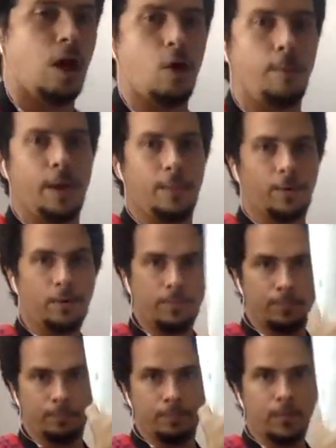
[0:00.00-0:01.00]
paper,
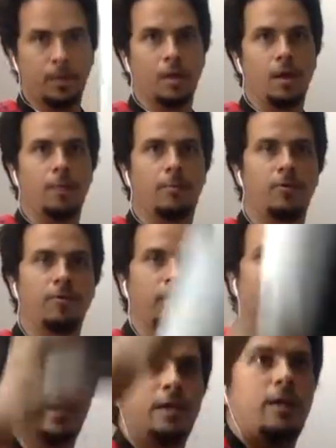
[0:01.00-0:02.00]

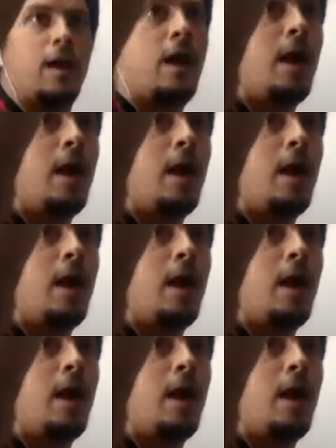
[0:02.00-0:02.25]
preferably